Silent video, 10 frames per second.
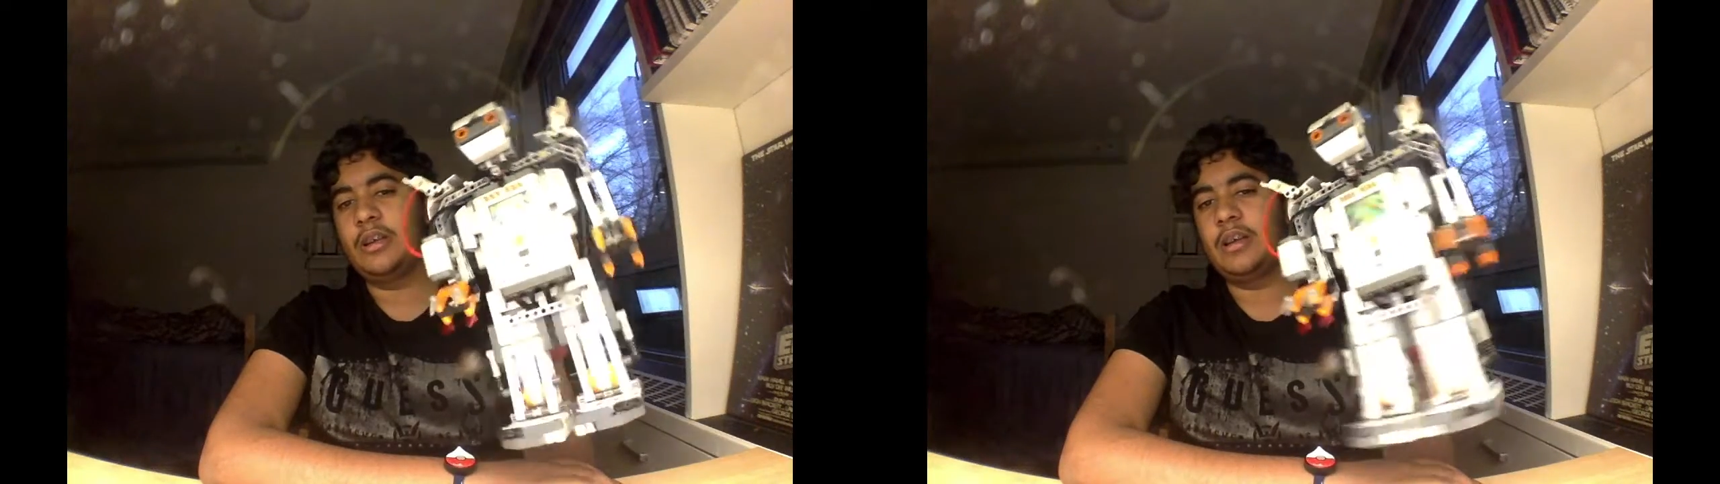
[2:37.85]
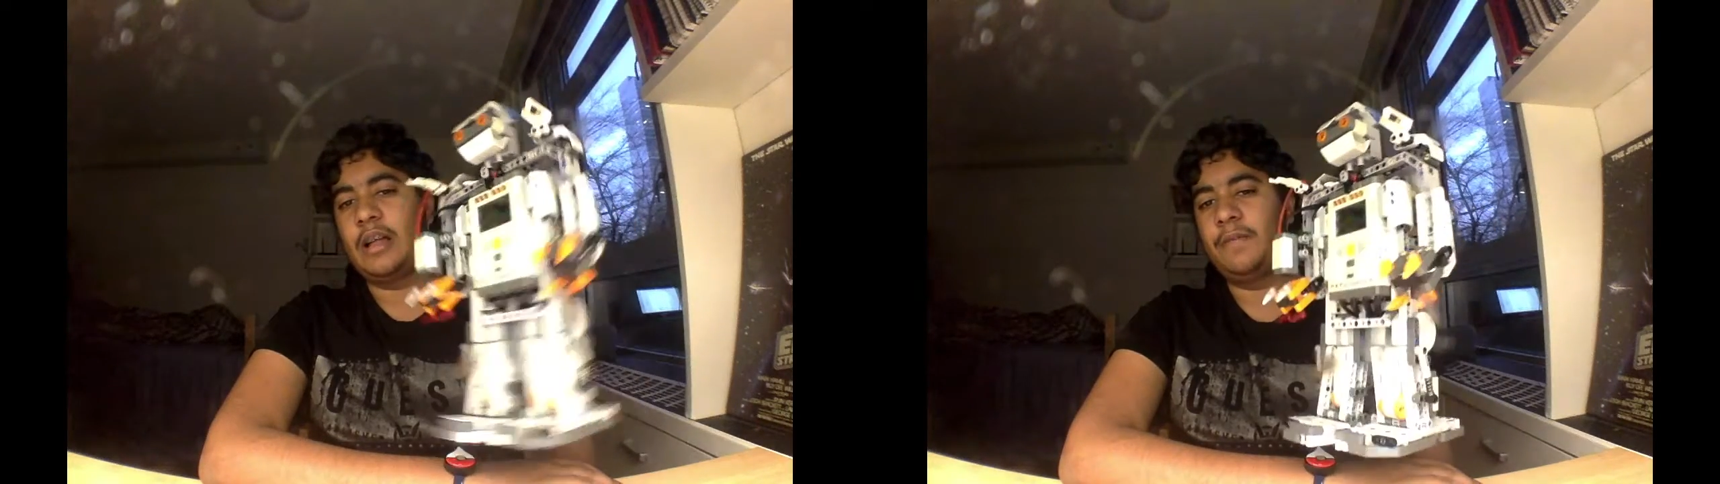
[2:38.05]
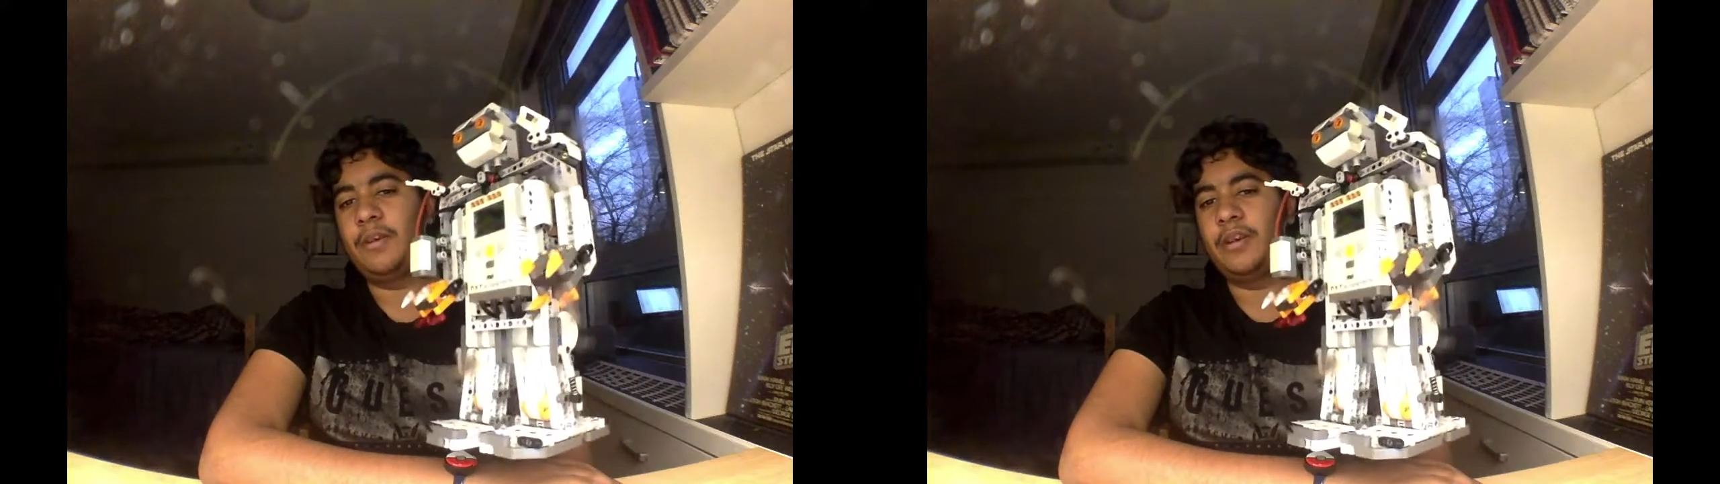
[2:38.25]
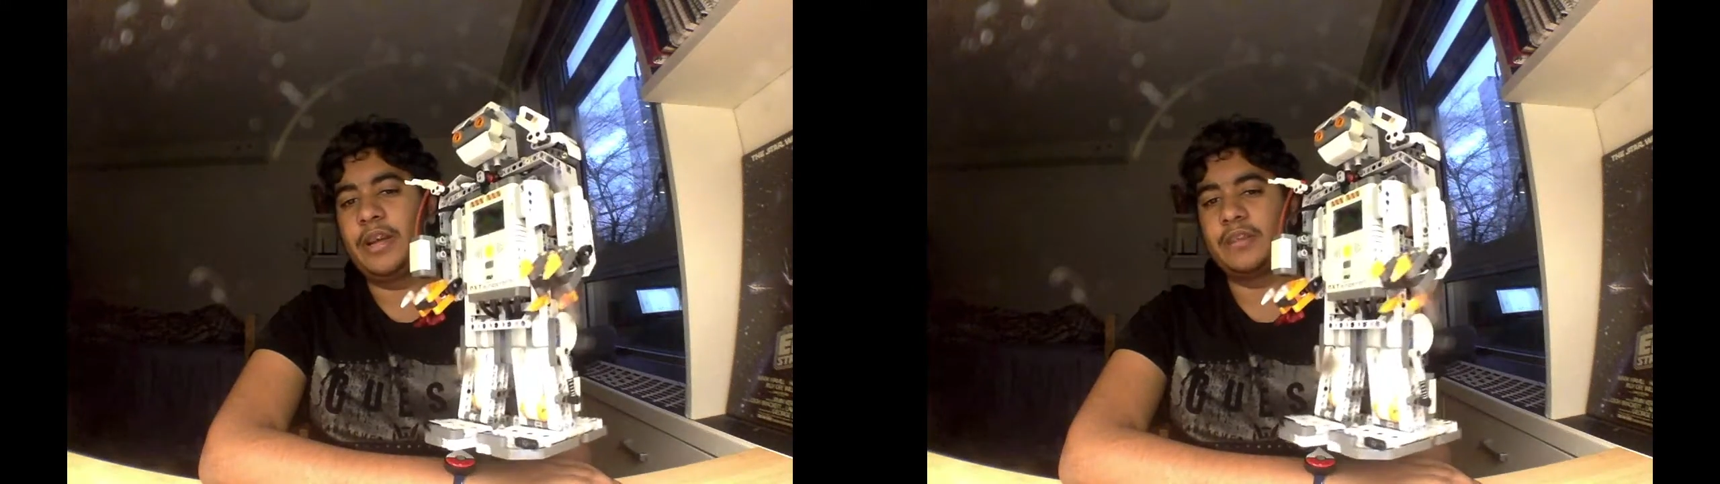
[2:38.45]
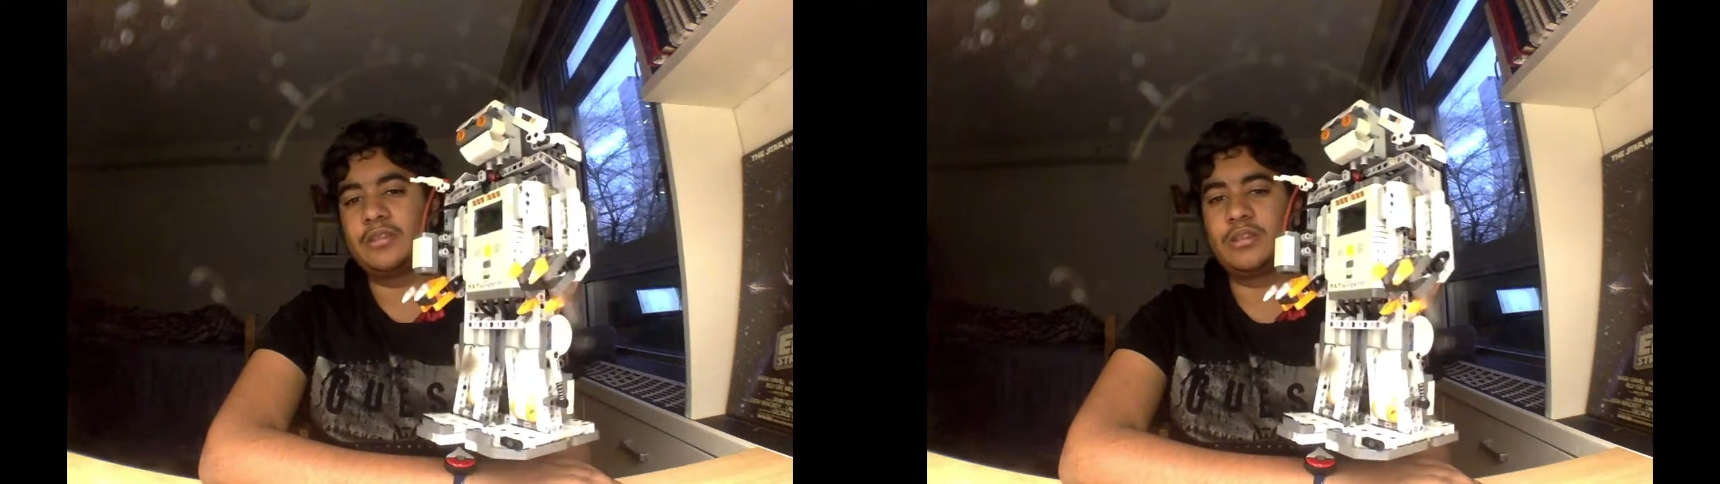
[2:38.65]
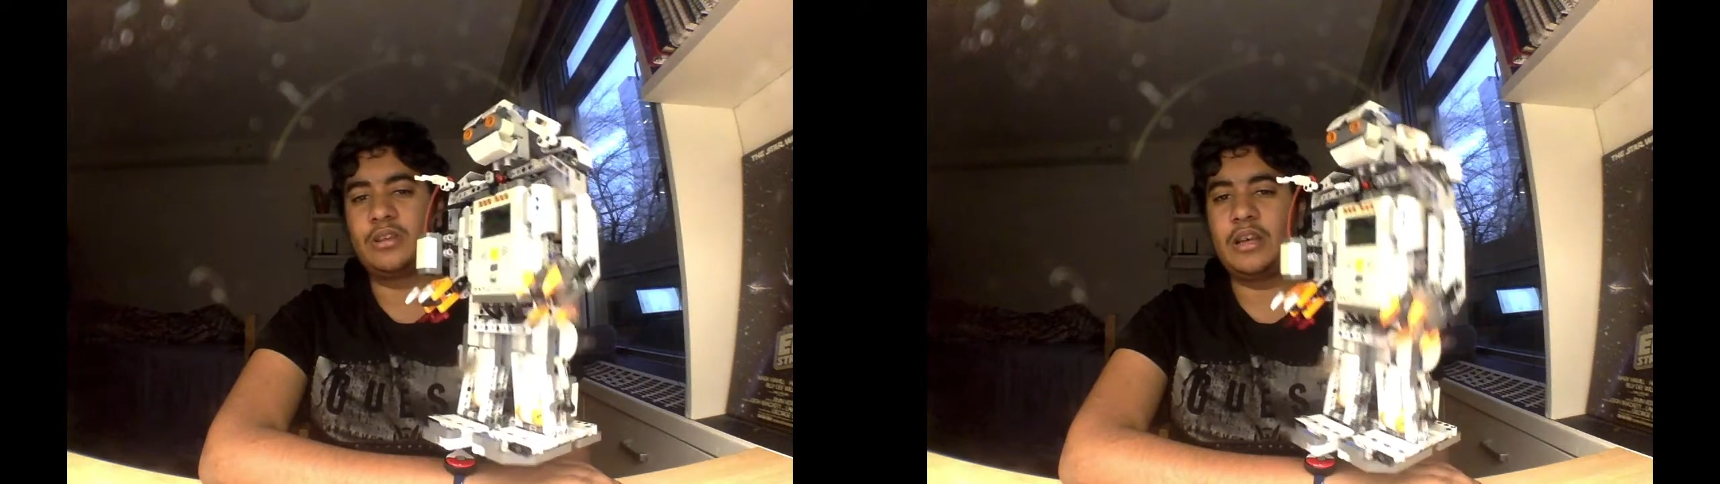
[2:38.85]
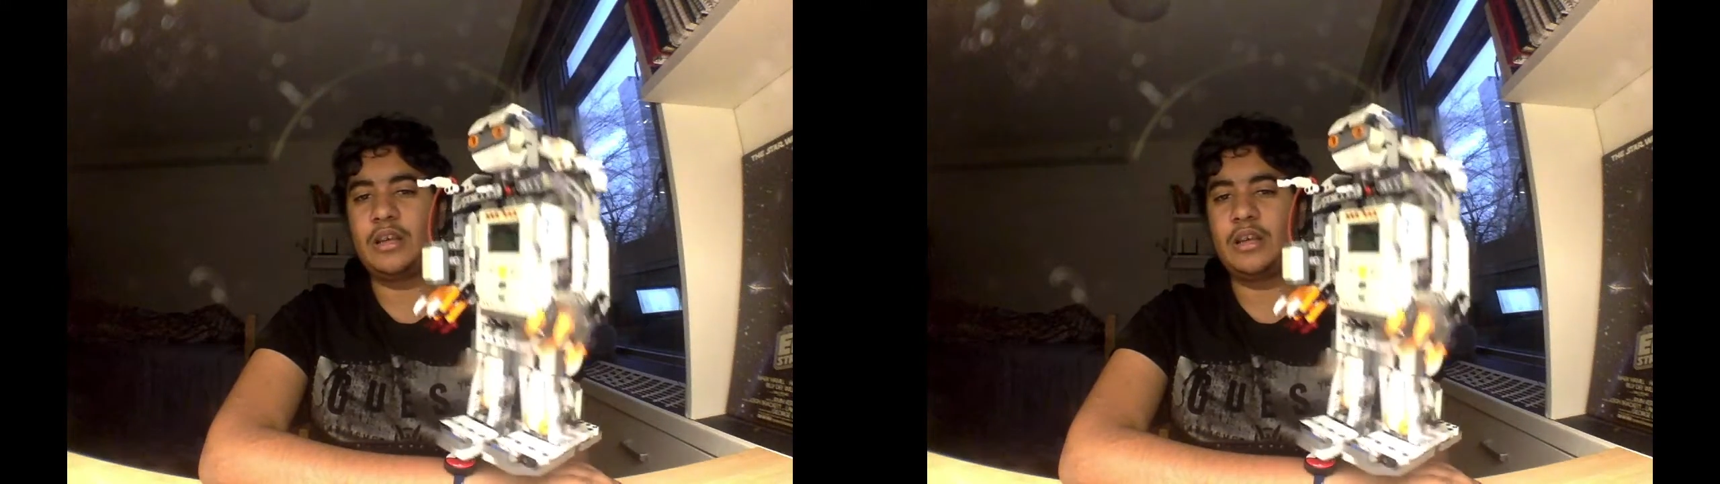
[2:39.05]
Alpha Rex.